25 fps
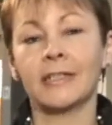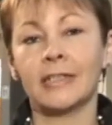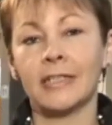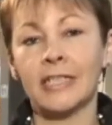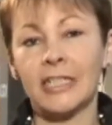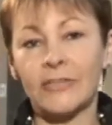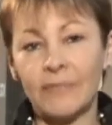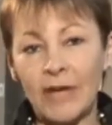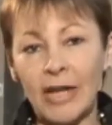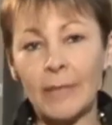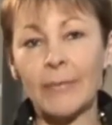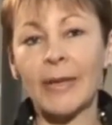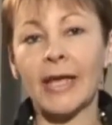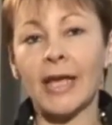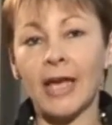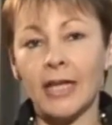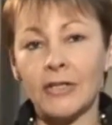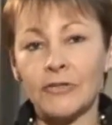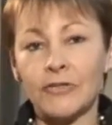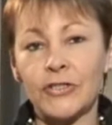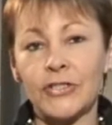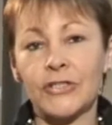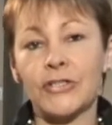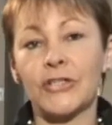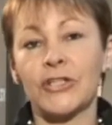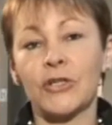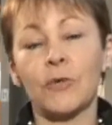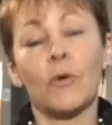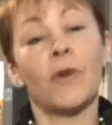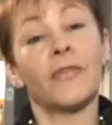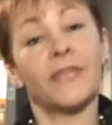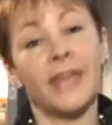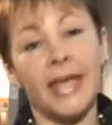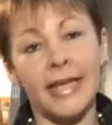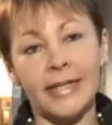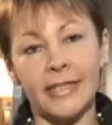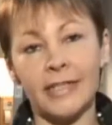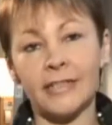developing countries to do what
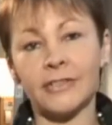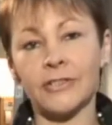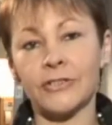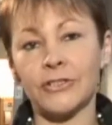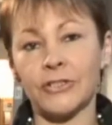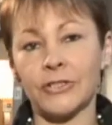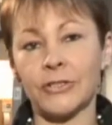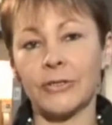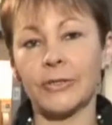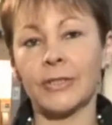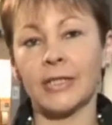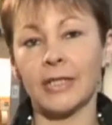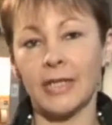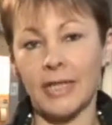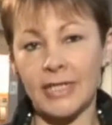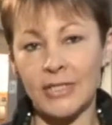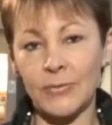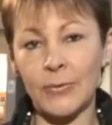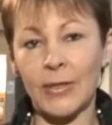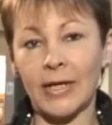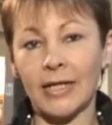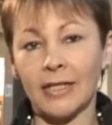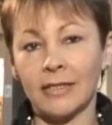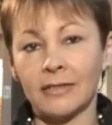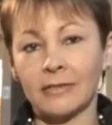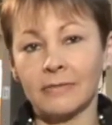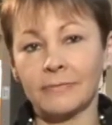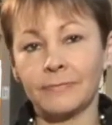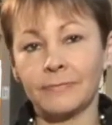they need to do as well.